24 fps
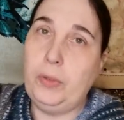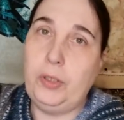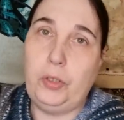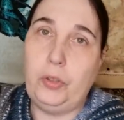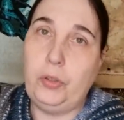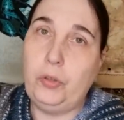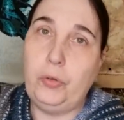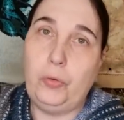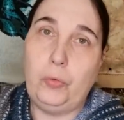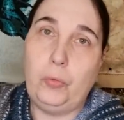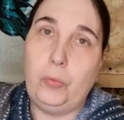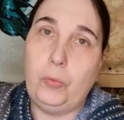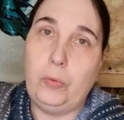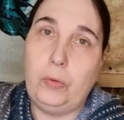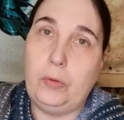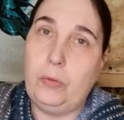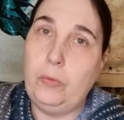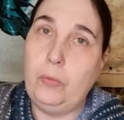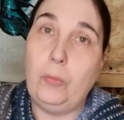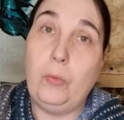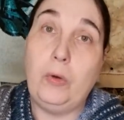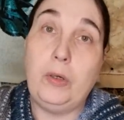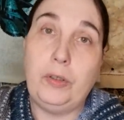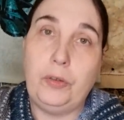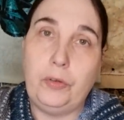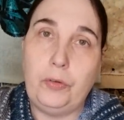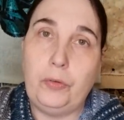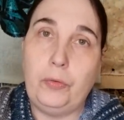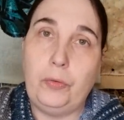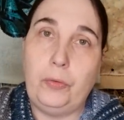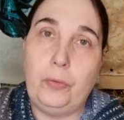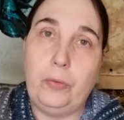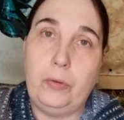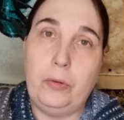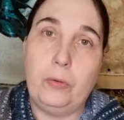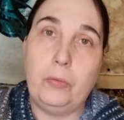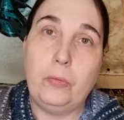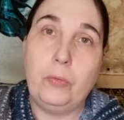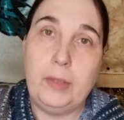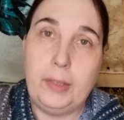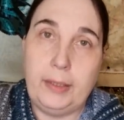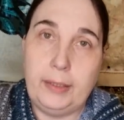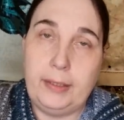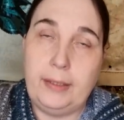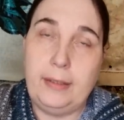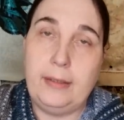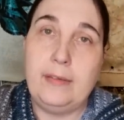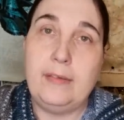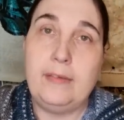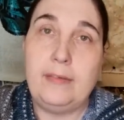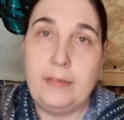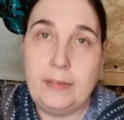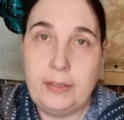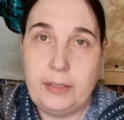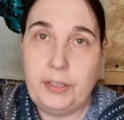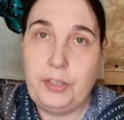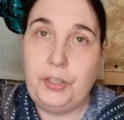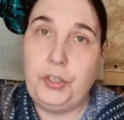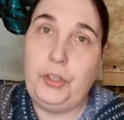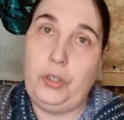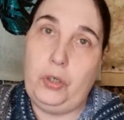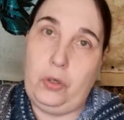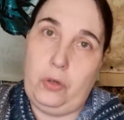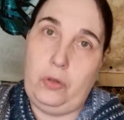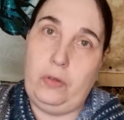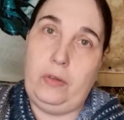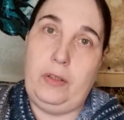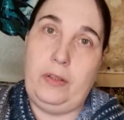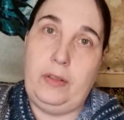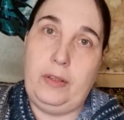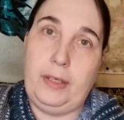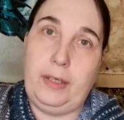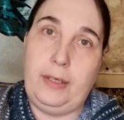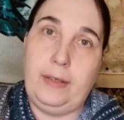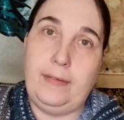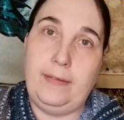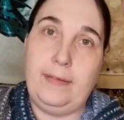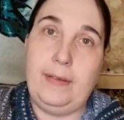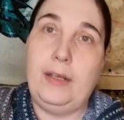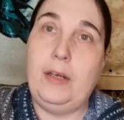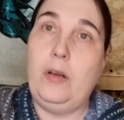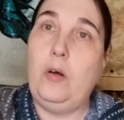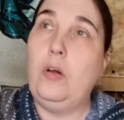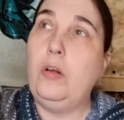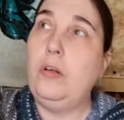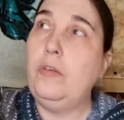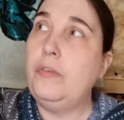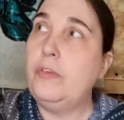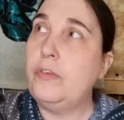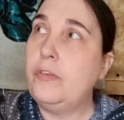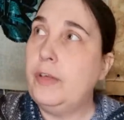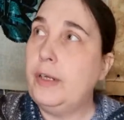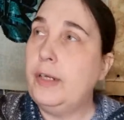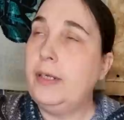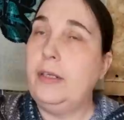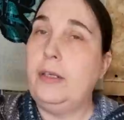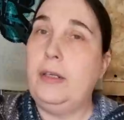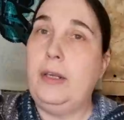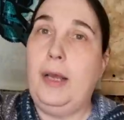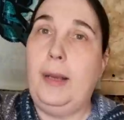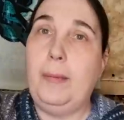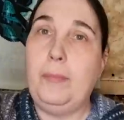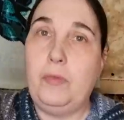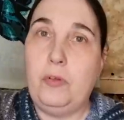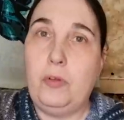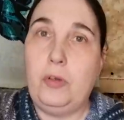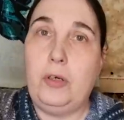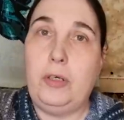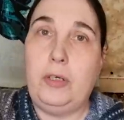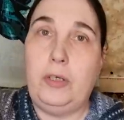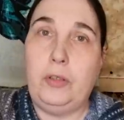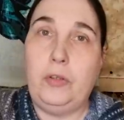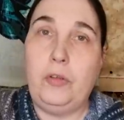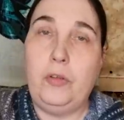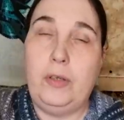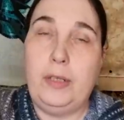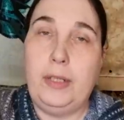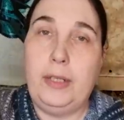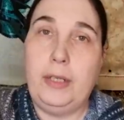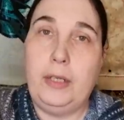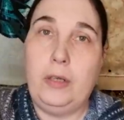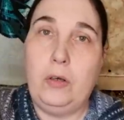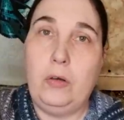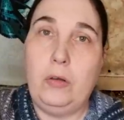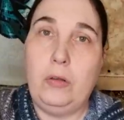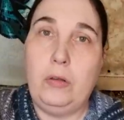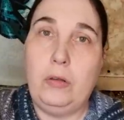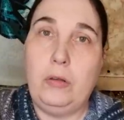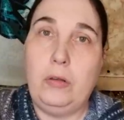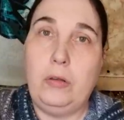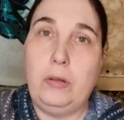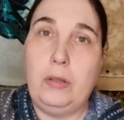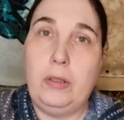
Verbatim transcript: when you do want to really stitch all the things and all of a sudden I'm starting to knitting all